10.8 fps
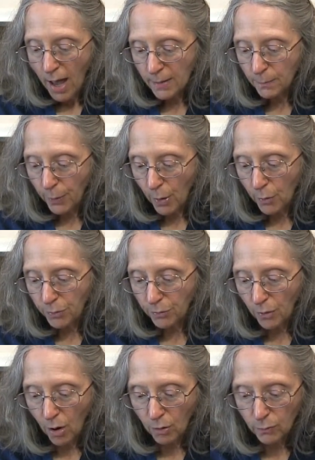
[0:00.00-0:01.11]
and both
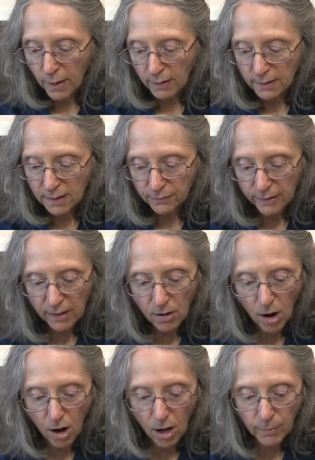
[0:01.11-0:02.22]
are relatively
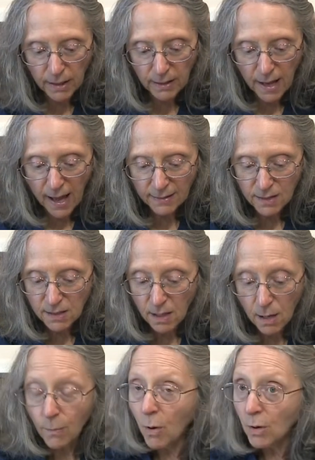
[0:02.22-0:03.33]
common and
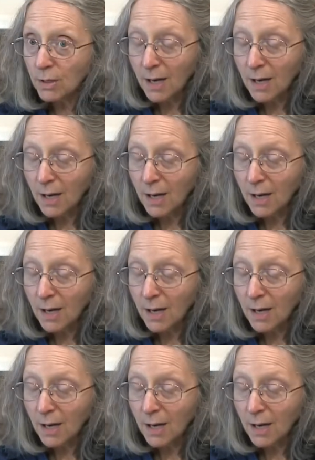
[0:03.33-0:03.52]
some